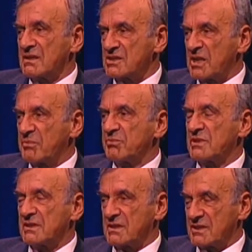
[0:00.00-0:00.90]
chapter
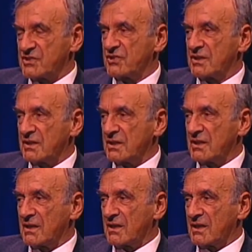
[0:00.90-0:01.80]
in history.
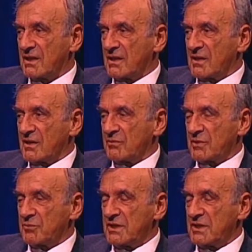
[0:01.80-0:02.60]
What